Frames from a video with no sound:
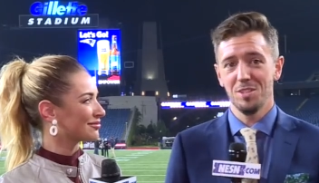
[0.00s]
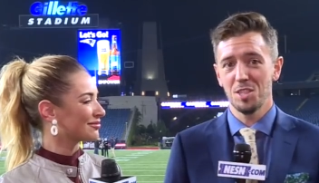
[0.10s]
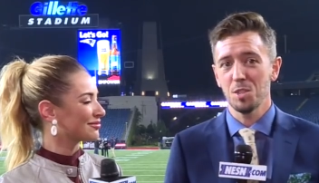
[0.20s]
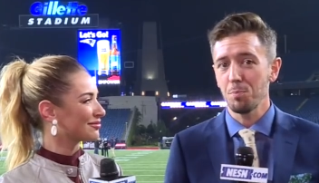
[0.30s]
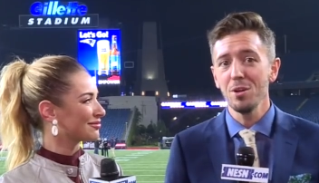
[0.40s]

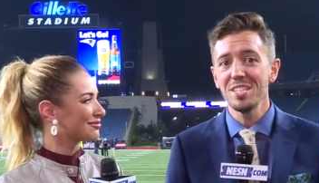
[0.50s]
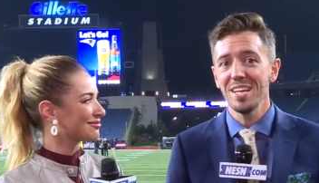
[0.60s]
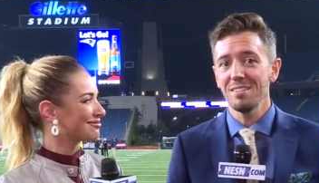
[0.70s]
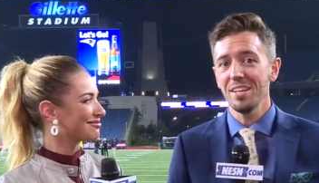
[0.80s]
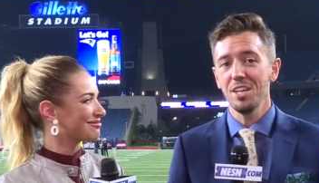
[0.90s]

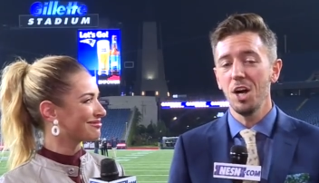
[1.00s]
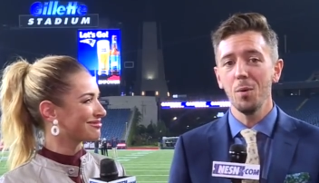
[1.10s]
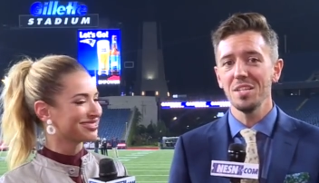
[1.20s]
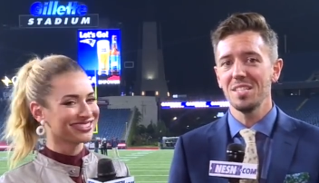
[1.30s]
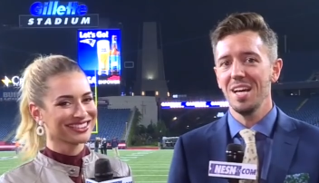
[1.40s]
Speaker 1: sprinting like he
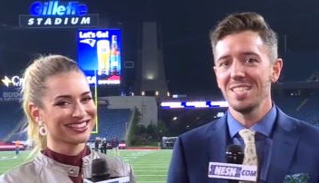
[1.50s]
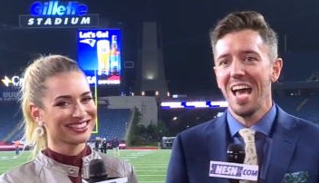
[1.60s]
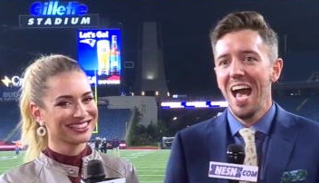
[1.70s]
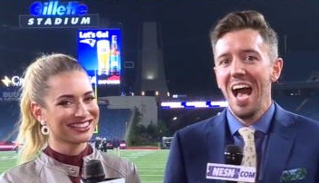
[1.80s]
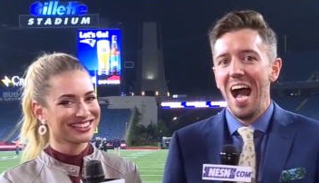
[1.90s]
always does.
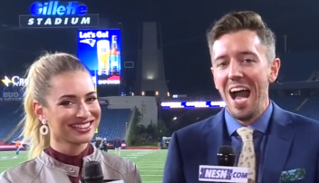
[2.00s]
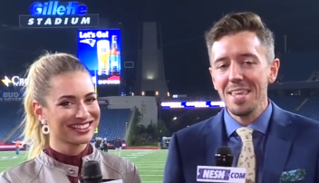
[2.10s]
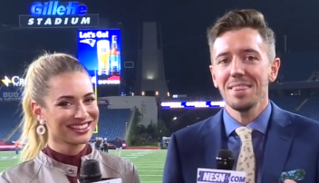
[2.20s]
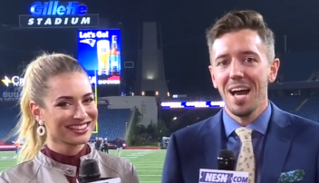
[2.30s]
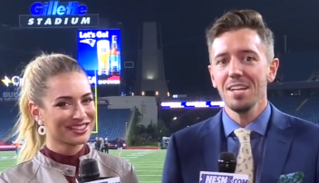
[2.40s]

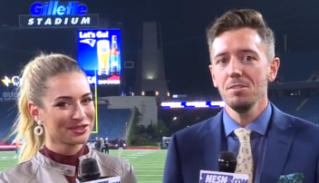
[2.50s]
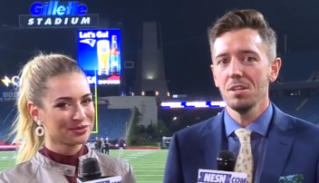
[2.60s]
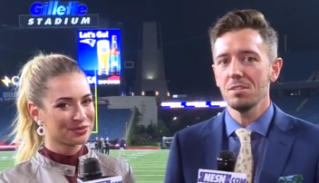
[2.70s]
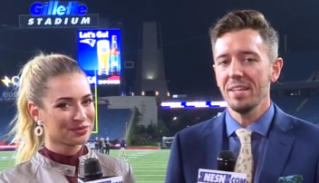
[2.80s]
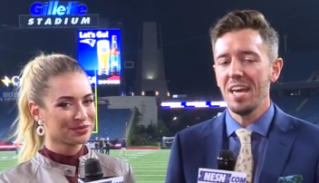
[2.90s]
I thought he
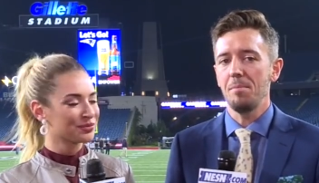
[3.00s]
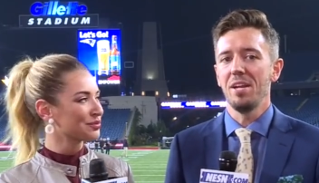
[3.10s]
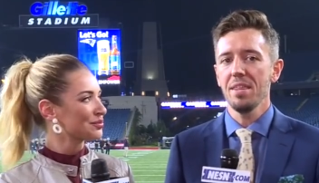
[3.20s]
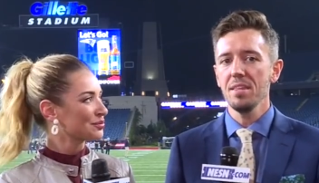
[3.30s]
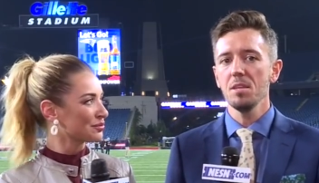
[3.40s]
looked like Edelman.
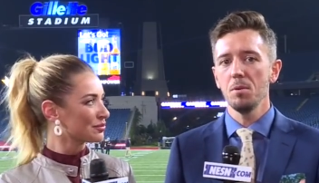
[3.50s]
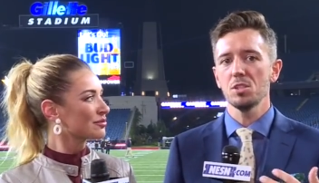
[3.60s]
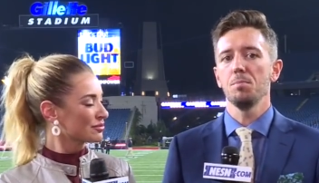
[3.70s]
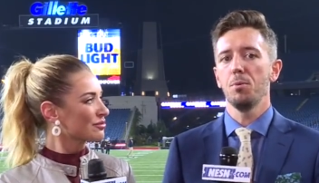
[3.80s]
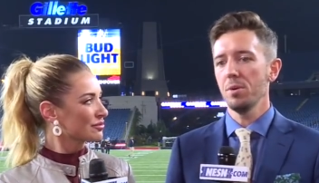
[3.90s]
I think the
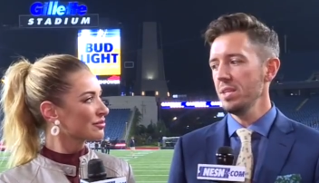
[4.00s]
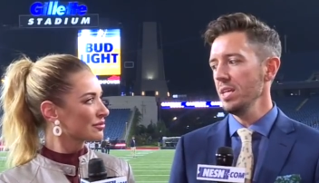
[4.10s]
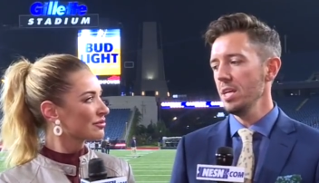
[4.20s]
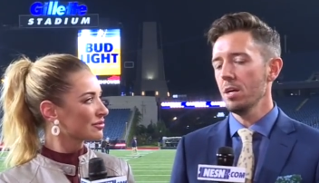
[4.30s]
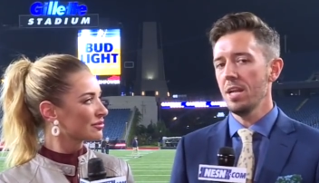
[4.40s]
most important
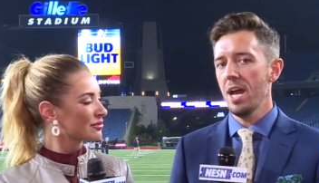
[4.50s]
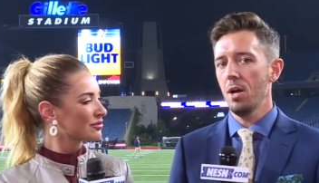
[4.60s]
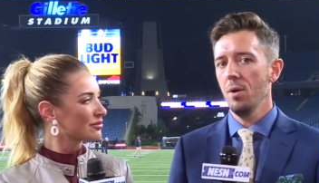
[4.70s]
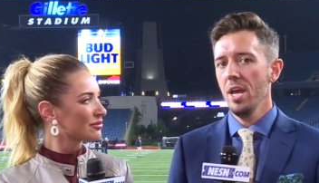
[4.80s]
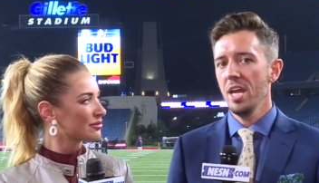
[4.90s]
thing here
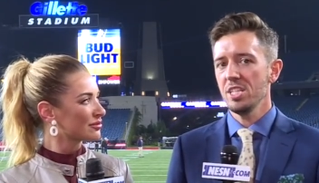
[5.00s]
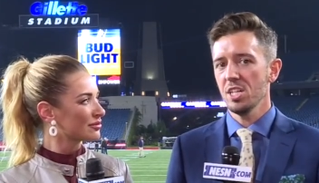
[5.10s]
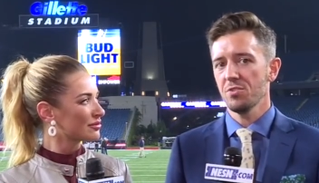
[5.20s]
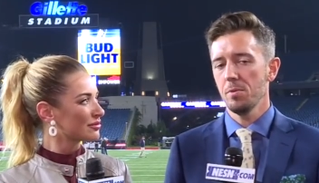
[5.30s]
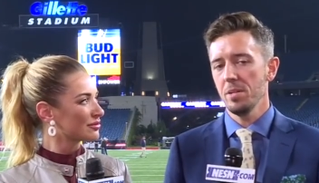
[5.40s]
now is
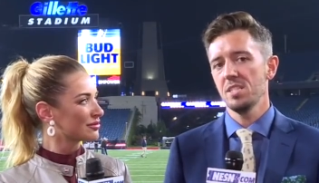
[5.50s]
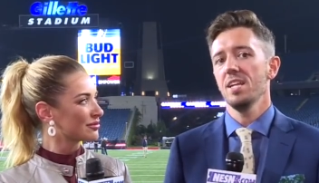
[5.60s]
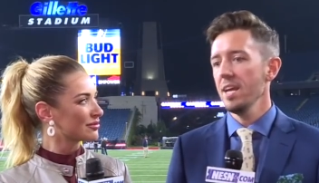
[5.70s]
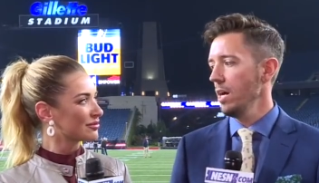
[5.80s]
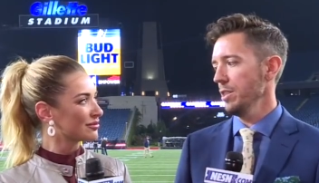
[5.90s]
just for him to
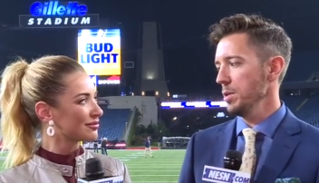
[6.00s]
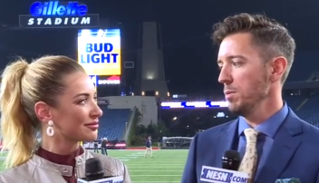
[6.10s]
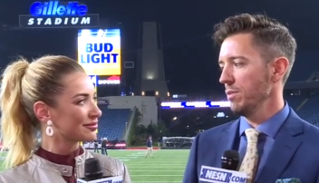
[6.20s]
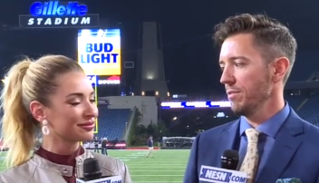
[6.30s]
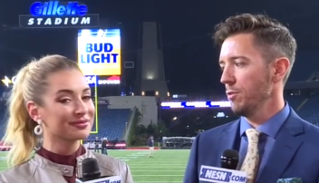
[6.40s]
stay healthy
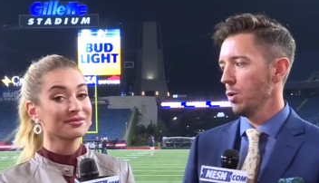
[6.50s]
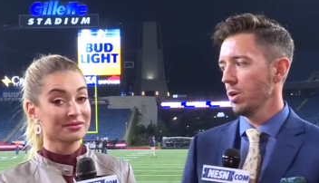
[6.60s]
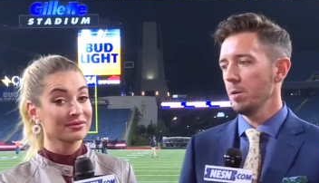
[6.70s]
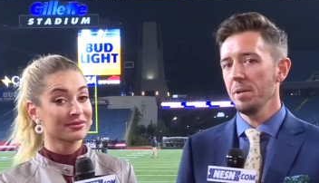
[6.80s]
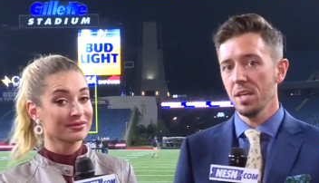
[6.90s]
moving
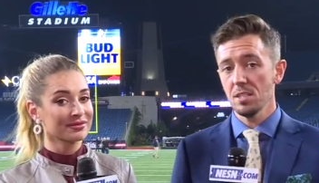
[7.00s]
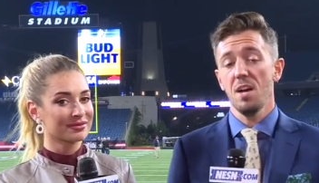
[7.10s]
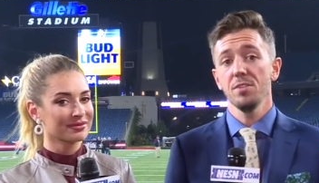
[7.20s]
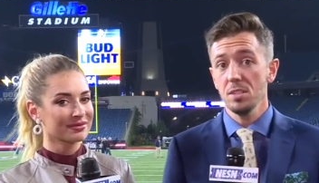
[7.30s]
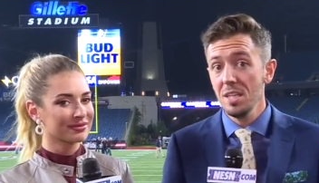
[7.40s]
forward because
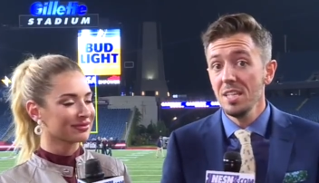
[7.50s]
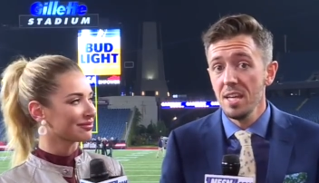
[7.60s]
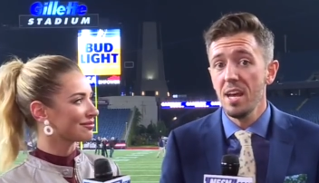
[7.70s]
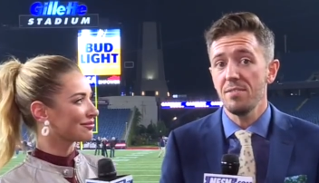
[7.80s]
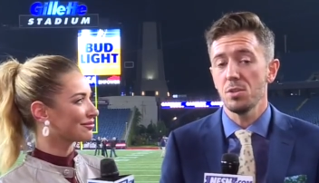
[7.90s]
obviously he
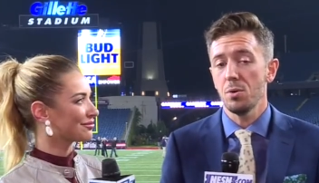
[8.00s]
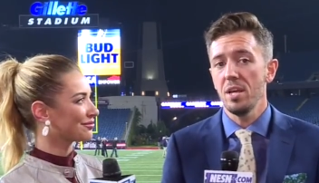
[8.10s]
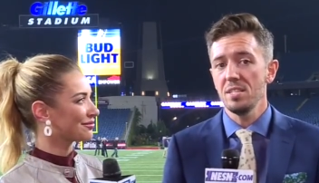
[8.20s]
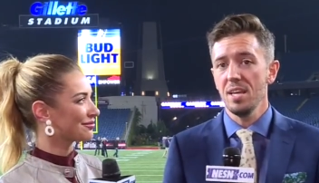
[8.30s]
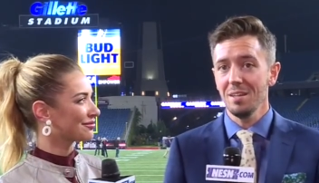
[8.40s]
did have the
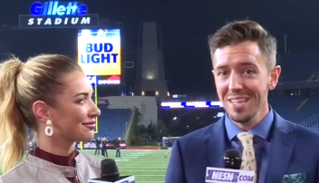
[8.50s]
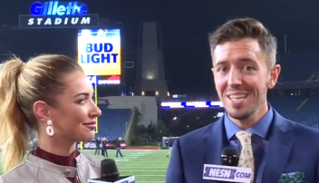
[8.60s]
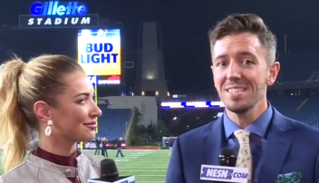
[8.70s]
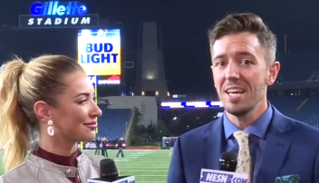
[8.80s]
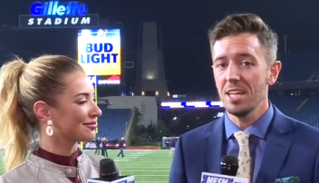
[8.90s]
torn ACL.
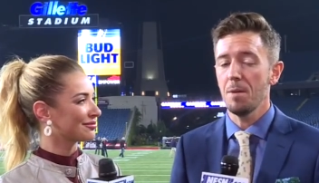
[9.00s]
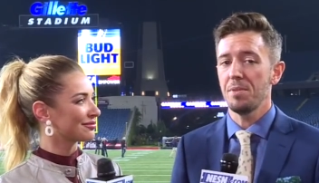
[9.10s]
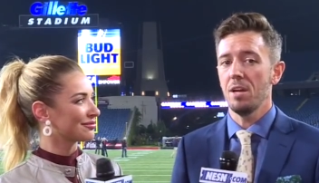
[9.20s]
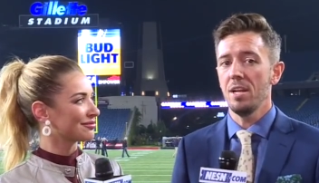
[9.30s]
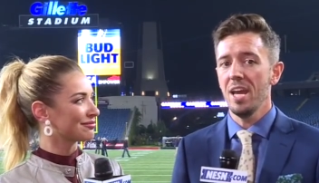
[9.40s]
He is getting up
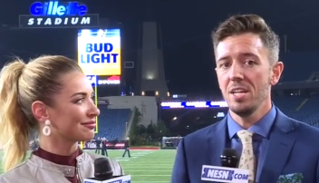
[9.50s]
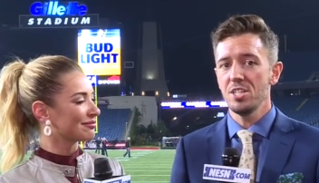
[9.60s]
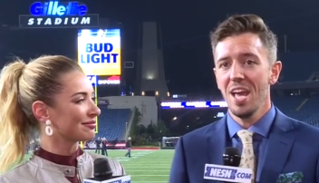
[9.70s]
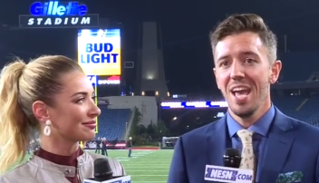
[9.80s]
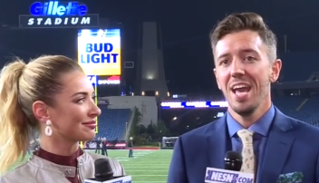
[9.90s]
there in
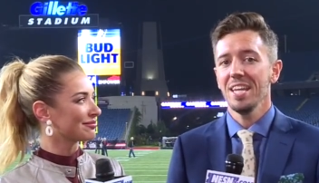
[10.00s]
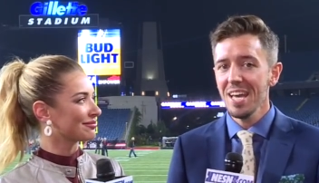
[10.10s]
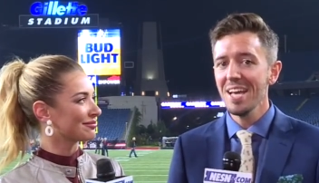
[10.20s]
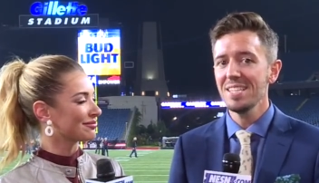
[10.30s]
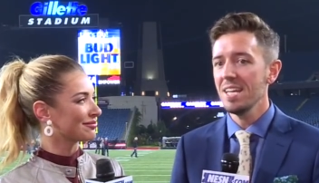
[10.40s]
age and he
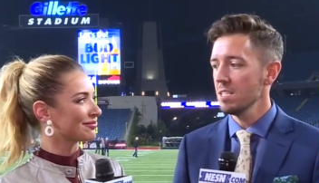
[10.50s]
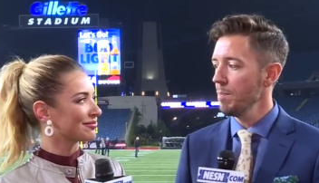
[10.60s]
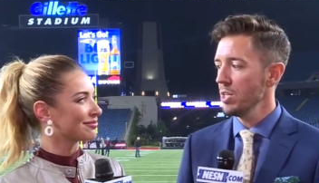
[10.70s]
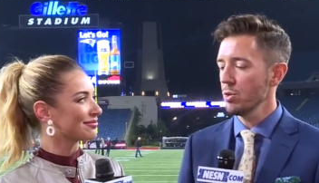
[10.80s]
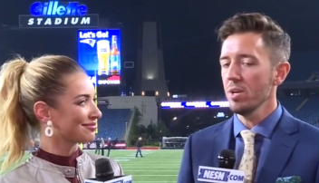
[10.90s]
has had
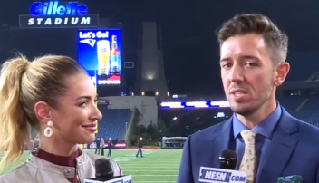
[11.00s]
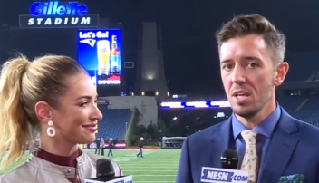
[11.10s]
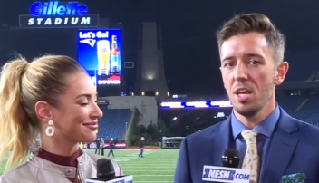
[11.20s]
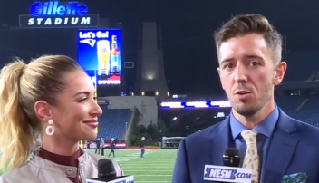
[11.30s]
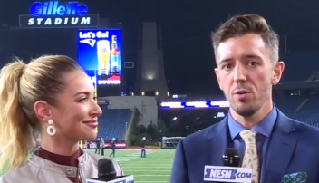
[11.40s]
some injuries
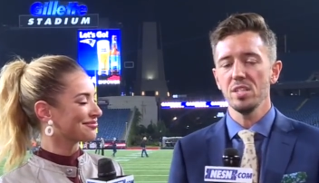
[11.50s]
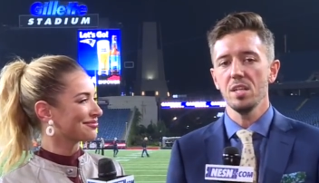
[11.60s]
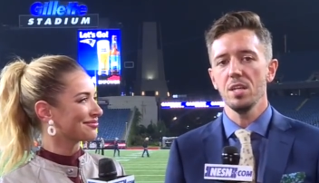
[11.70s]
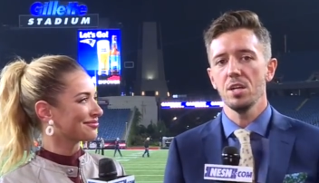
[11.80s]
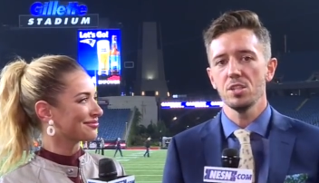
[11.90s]
in, in
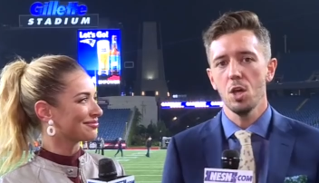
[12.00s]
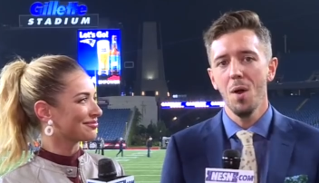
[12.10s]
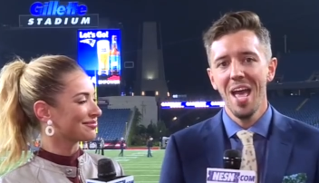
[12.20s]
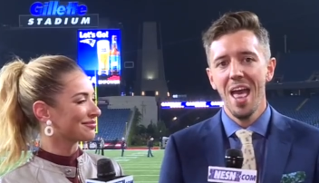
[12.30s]
recent years. So